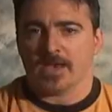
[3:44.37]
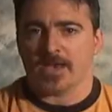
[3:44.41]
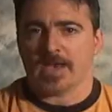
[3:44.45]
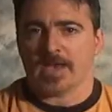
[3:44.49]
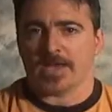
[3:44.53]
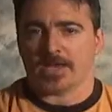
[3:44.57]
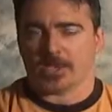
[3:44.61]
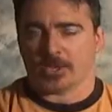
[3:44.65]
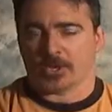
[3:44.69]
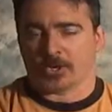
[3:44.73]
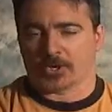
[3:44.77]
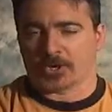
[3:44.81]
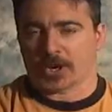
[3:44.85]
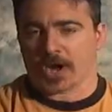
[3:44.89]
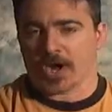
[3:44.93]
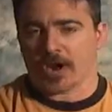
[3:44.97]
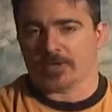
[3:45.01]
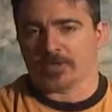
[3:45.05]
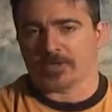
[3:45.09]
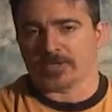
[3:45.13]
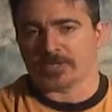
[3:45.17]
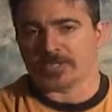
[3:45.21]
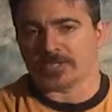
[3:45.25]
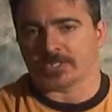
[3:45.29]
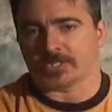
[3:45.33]
at your
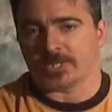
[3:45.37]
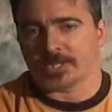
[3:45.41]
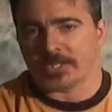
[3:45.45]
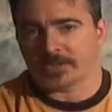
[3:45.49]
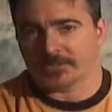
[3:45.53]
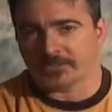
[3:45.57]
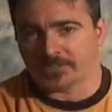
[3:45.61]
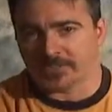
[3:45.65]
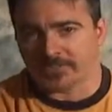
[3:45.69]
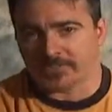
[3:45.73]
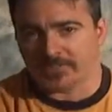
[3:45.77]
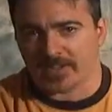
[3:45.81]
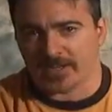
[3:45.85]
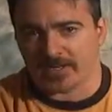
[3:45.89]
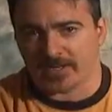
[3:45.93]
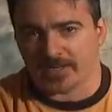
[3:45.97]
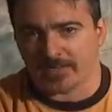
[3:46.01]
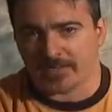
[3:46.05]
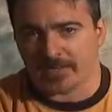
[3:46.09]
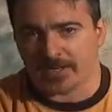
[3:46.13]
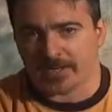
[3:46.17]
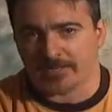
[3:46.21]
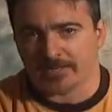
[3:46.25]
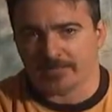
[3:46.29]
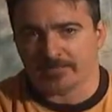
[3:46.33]
current state of
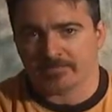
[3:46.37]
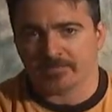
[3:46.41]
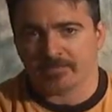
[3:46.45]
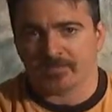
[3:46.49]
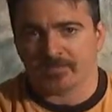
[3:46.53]
development.